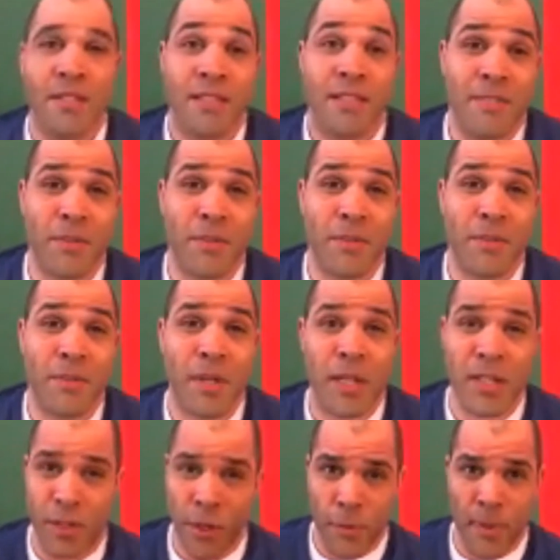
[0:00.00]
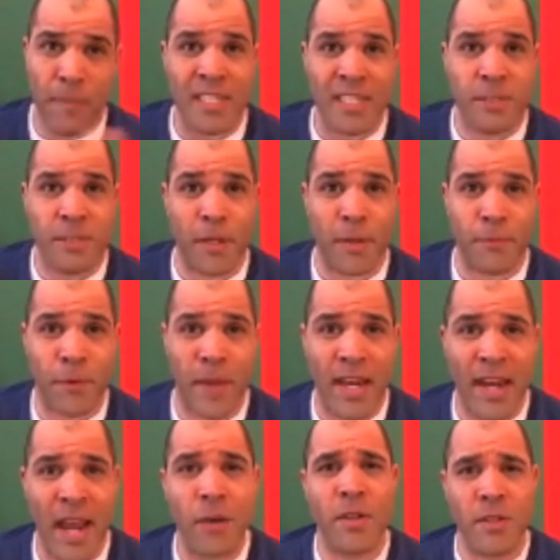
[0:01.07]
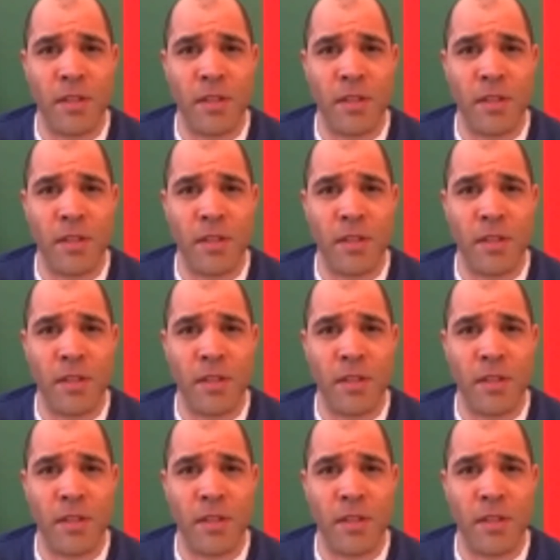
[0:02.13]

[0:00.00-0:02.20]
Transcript: eh, well, you're a big Mass Effect fan.